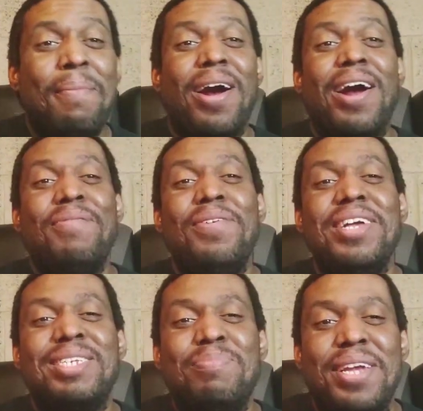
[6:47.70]
Marvel
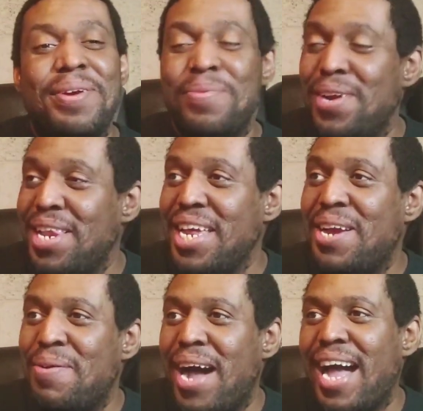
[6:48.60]
has been really
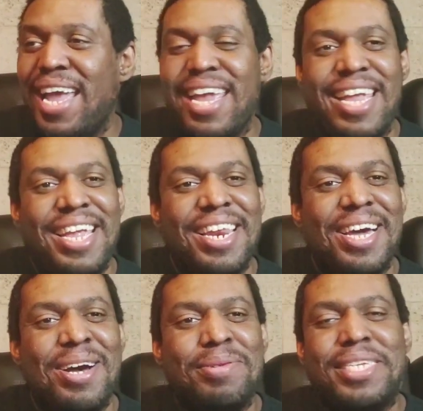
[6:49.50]
quiet, you know what
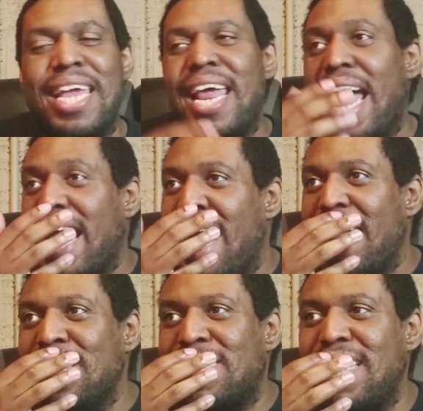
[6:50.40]
I'm saying? I can
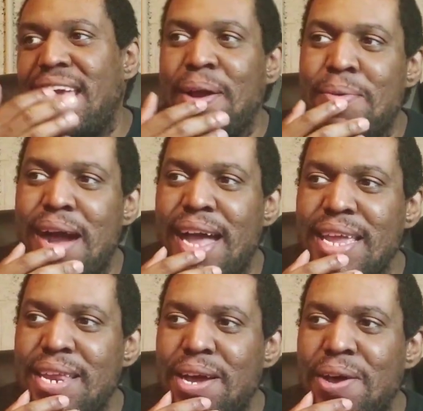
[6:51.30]
understand why,
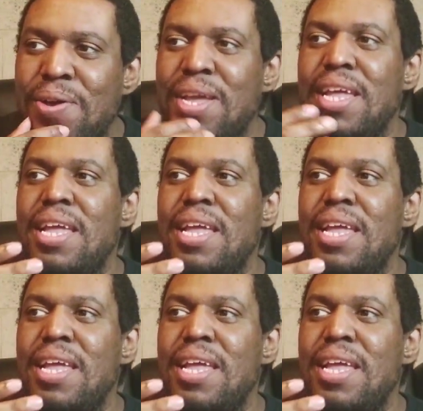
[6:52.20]
you know.